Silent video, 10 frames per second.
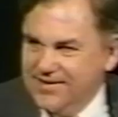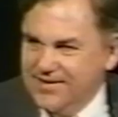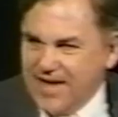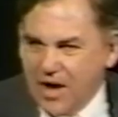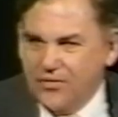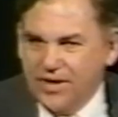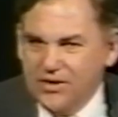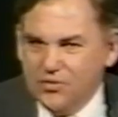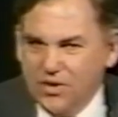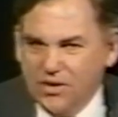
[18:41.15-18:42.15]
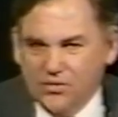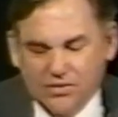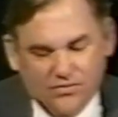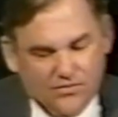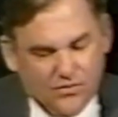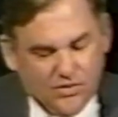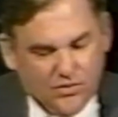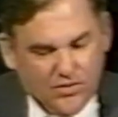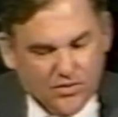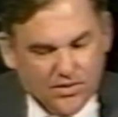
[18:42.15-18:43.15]
how things were when
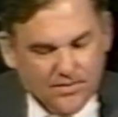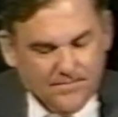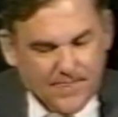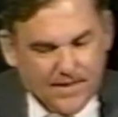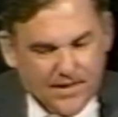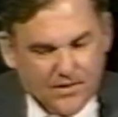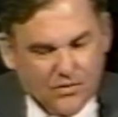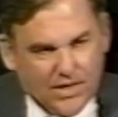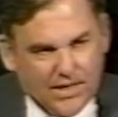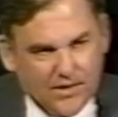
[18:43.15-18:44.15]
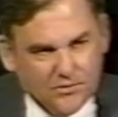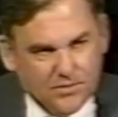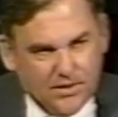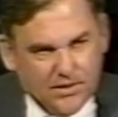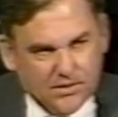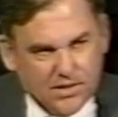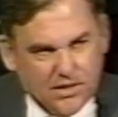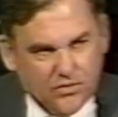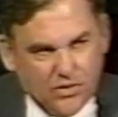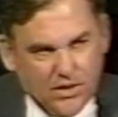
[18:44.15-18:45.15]
we were in the White House, but he does
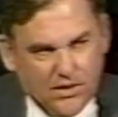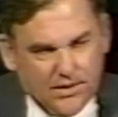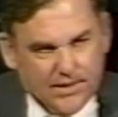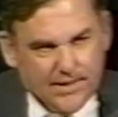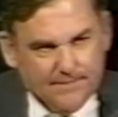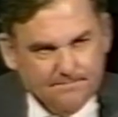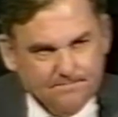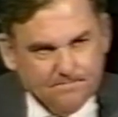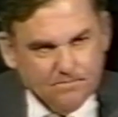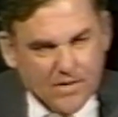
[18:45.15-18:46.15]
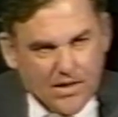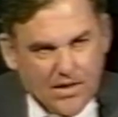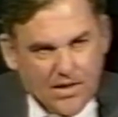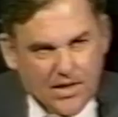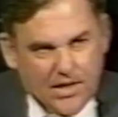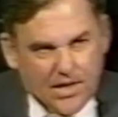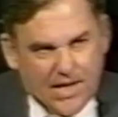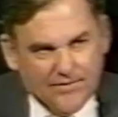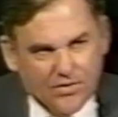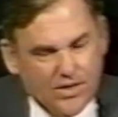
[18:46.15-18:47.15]
not dwell on that. I
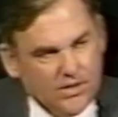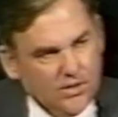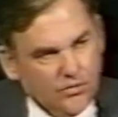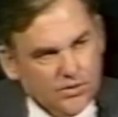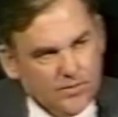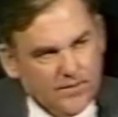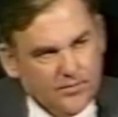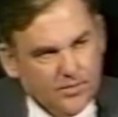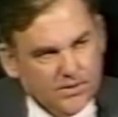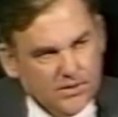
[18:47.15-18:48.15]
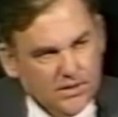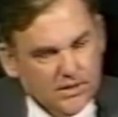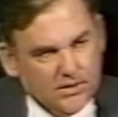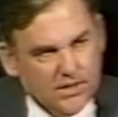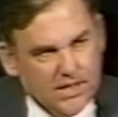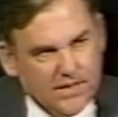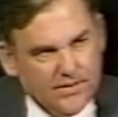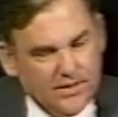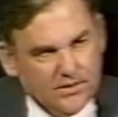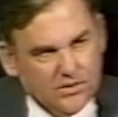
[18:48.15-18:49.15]
have a great deal of respect for President Nixon, and I
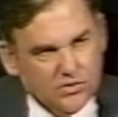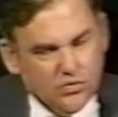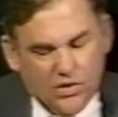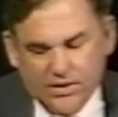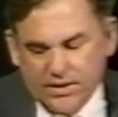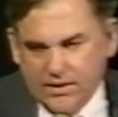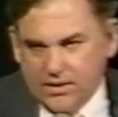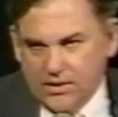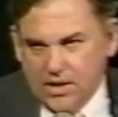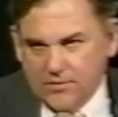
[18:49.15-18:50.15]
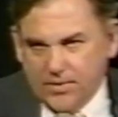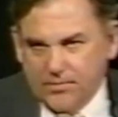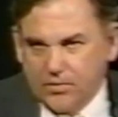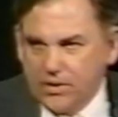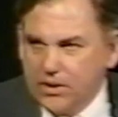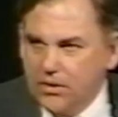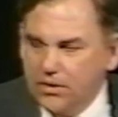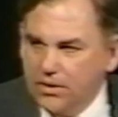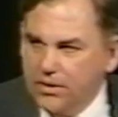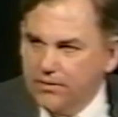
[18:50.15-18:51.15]
think this is one thing that young people can
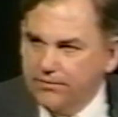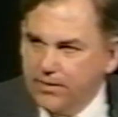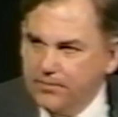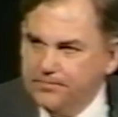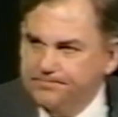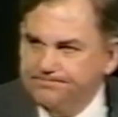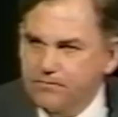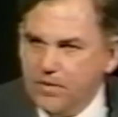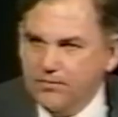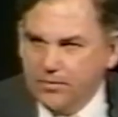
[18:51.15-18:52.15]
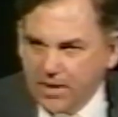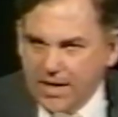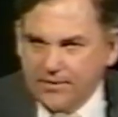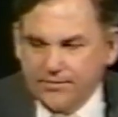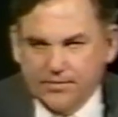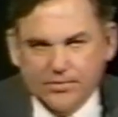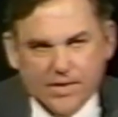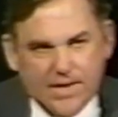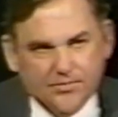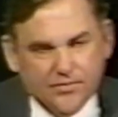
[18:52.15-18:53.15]
learn from life and
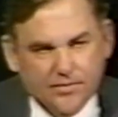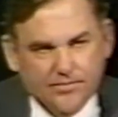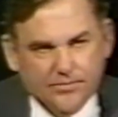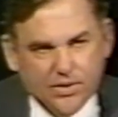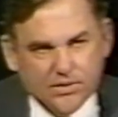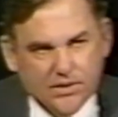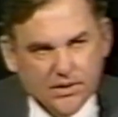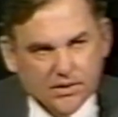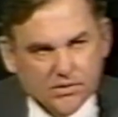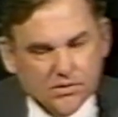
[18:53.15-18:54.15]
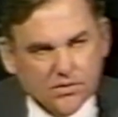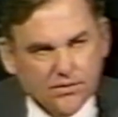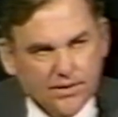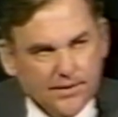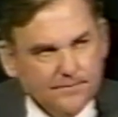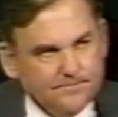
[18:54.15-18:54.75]
perhaps from President Nixon's career.